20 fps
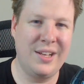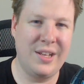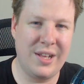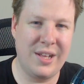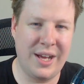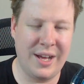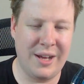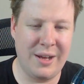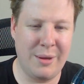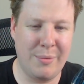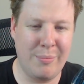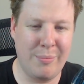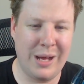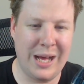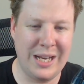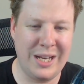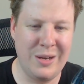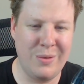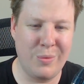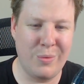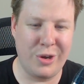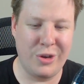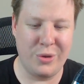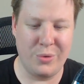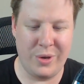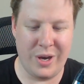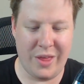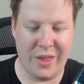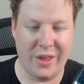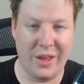I didn't want to do
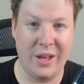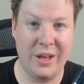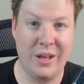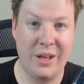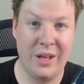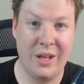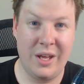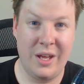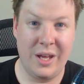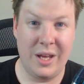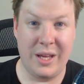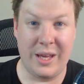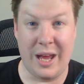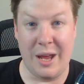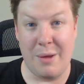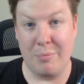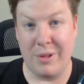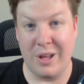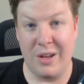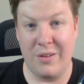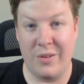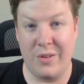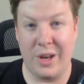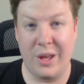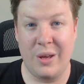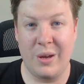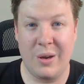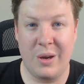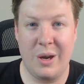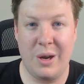another gameplay
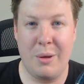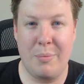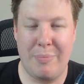video,